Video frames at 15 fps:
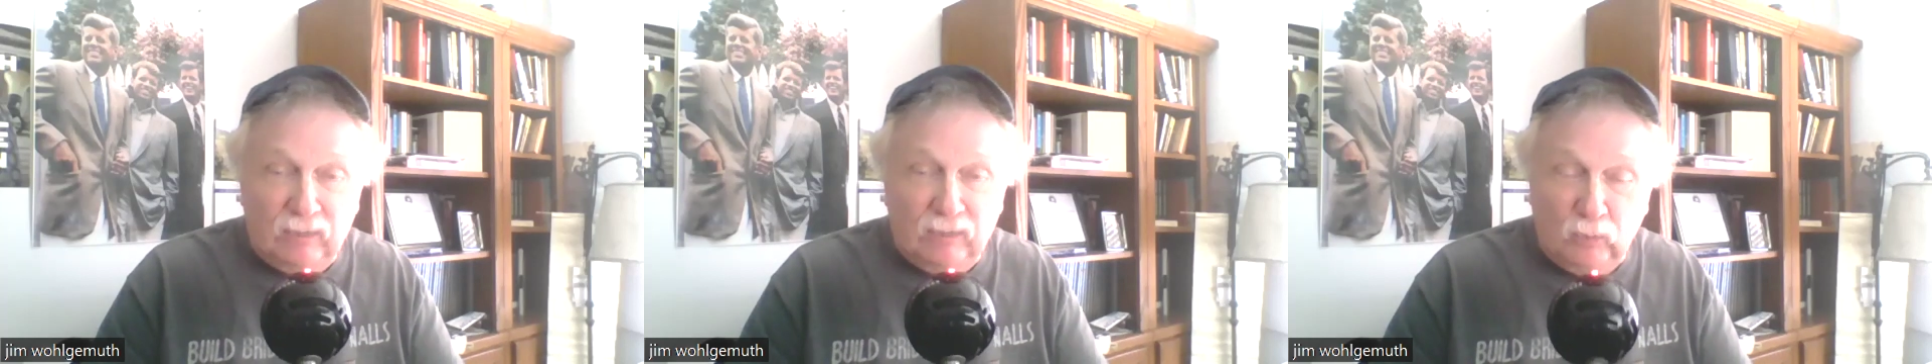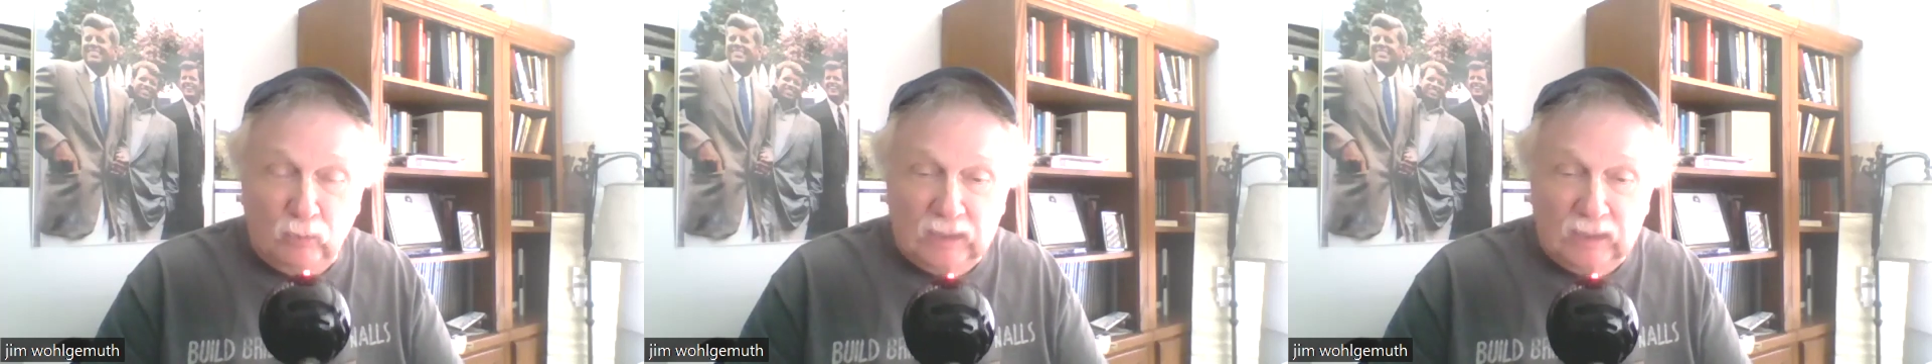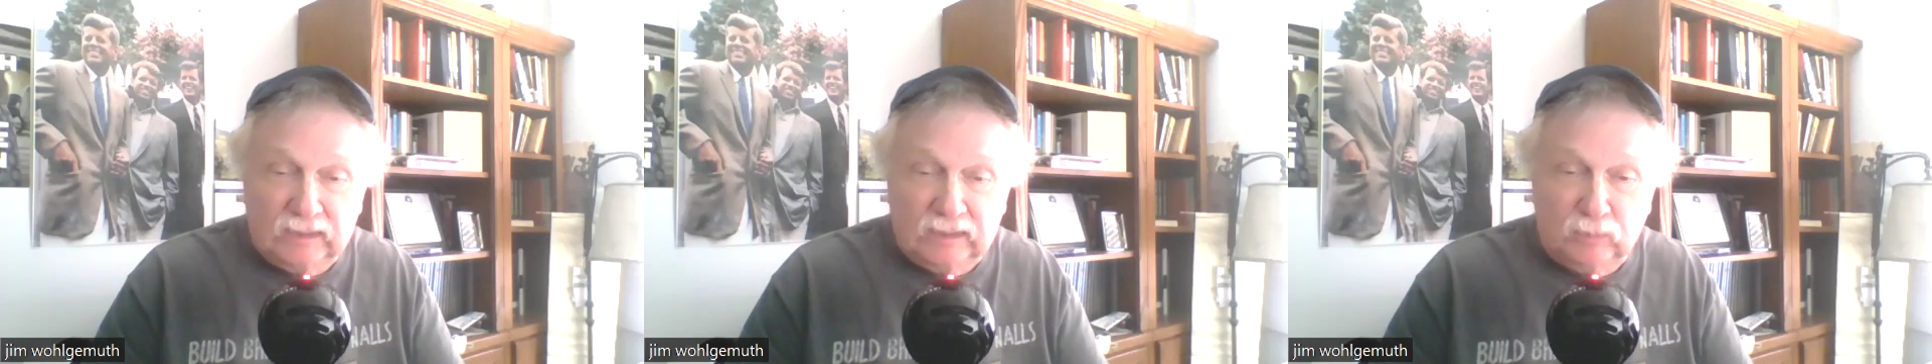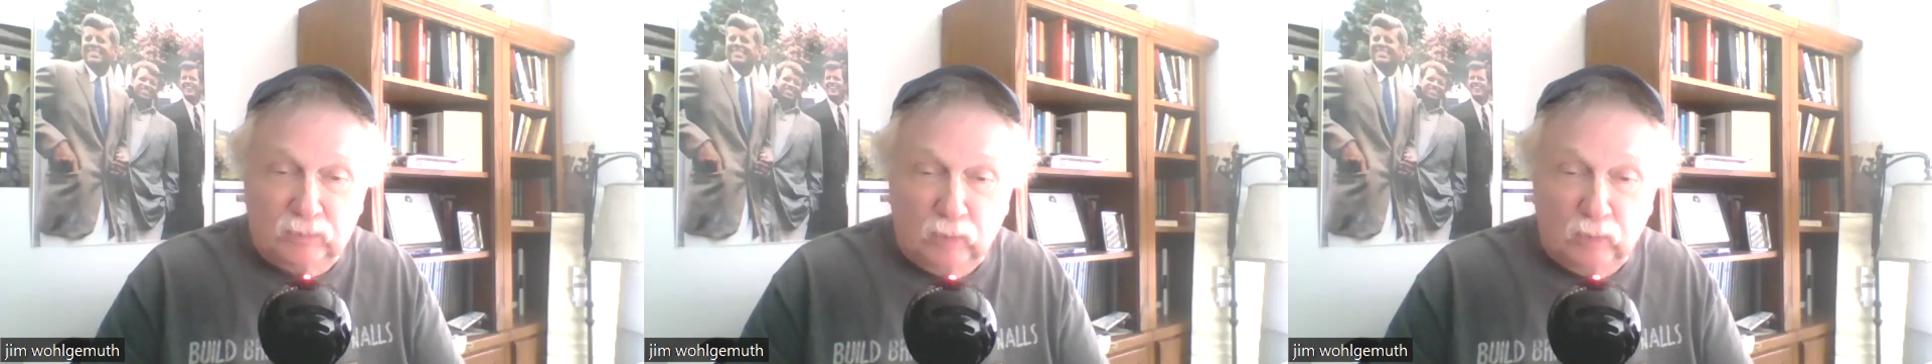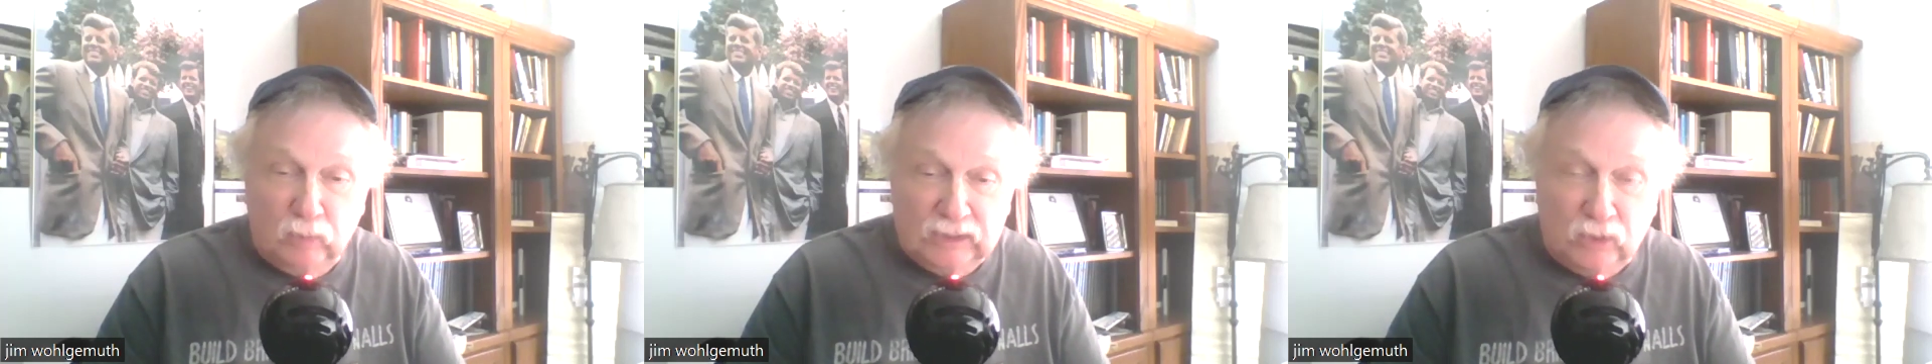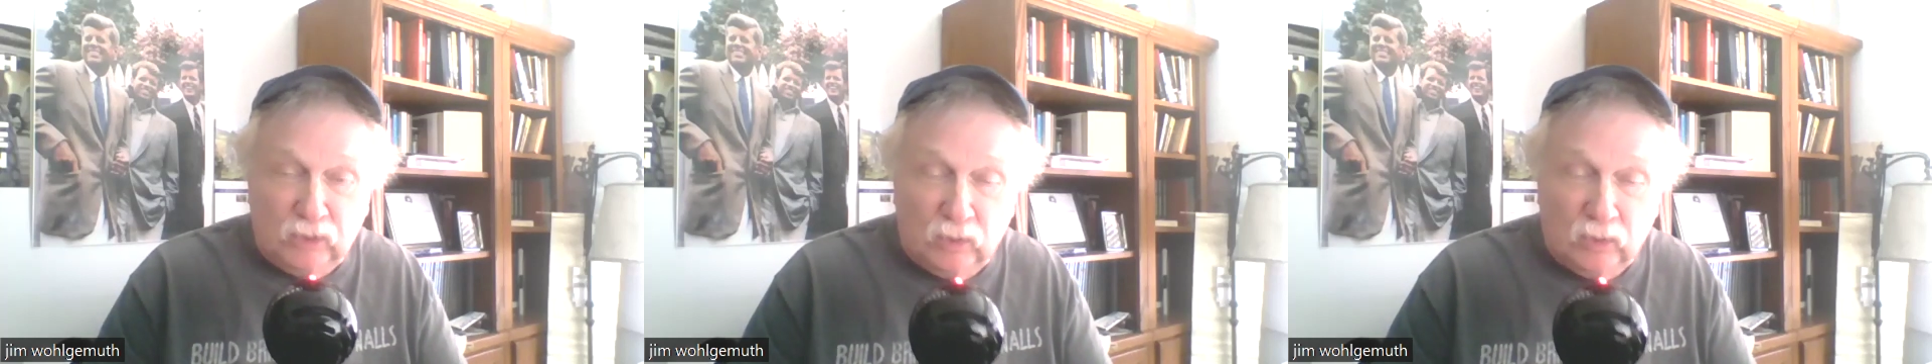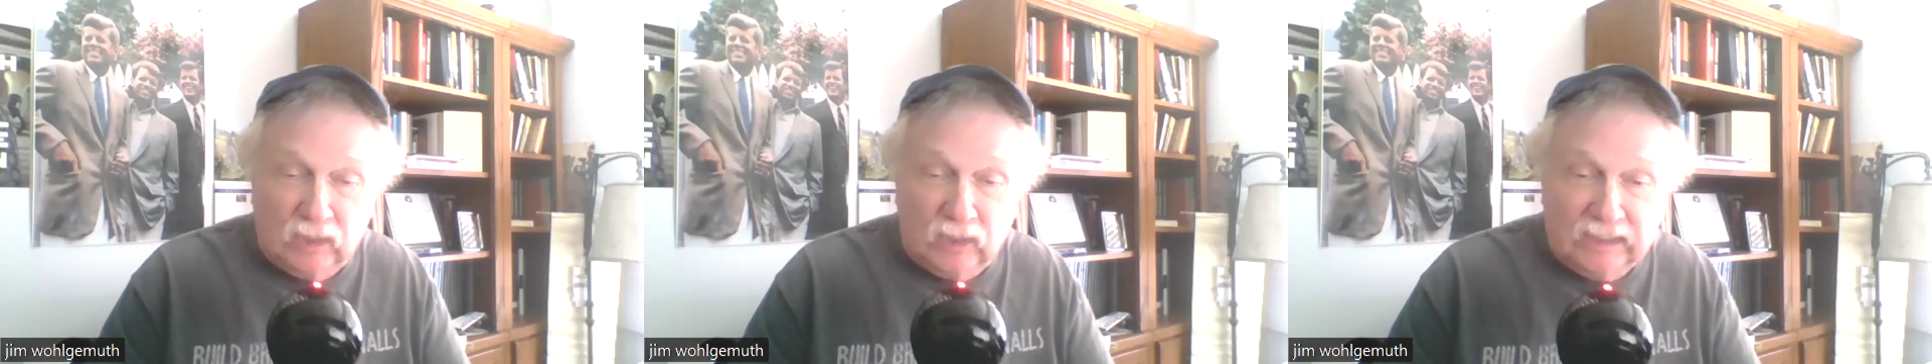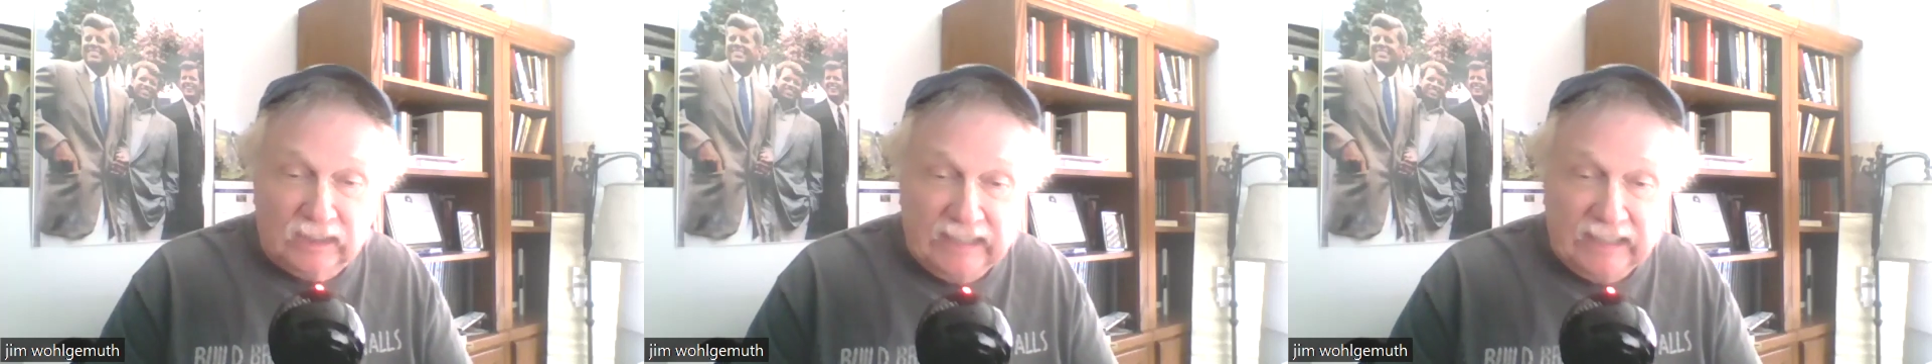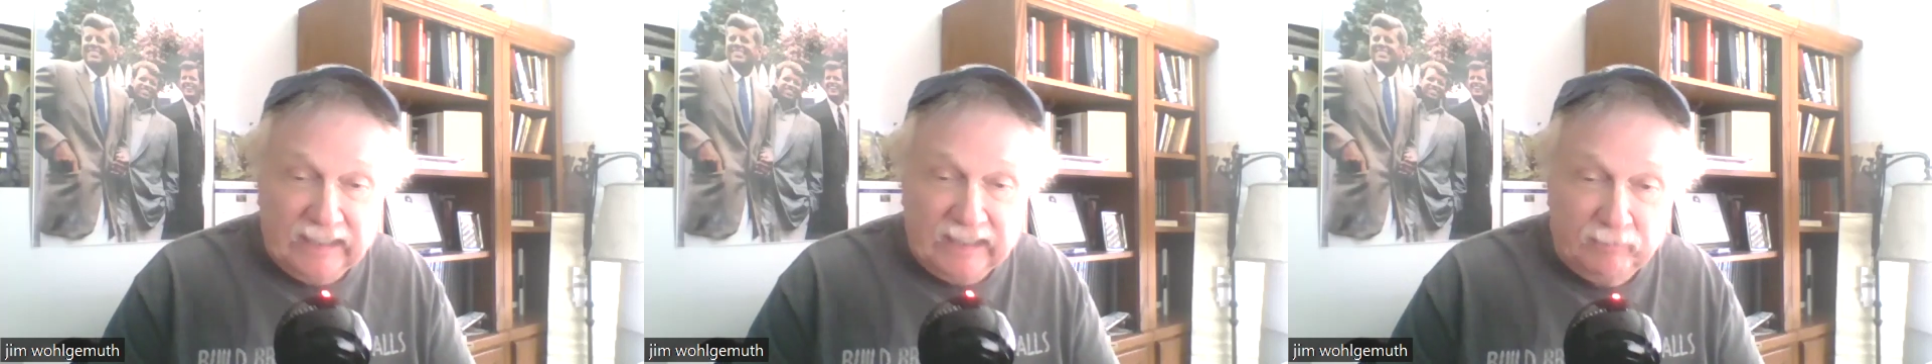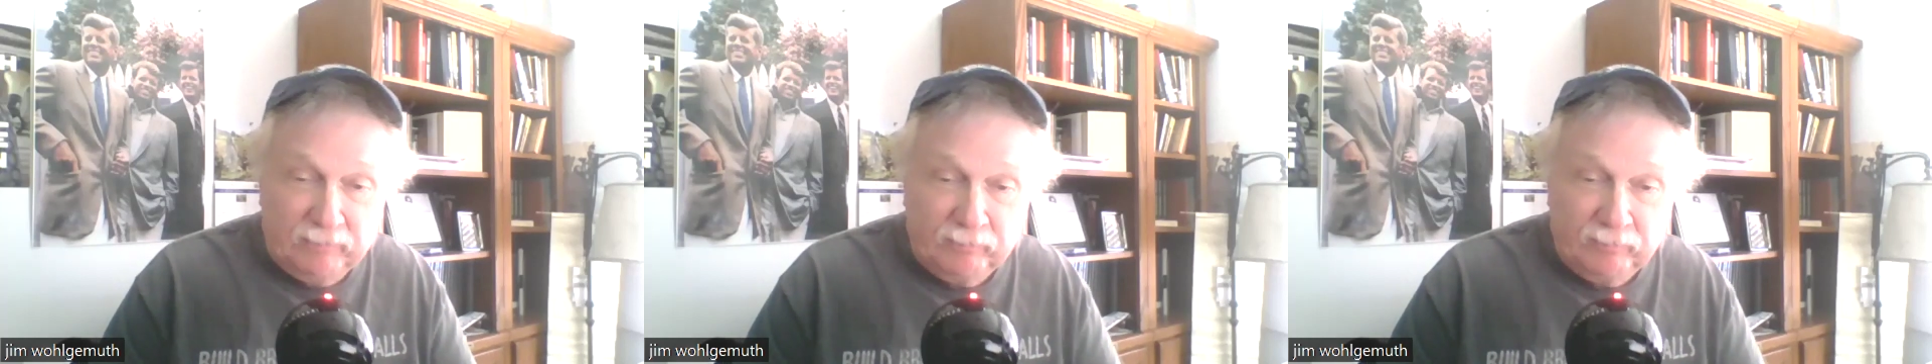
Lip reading: and what's going on today?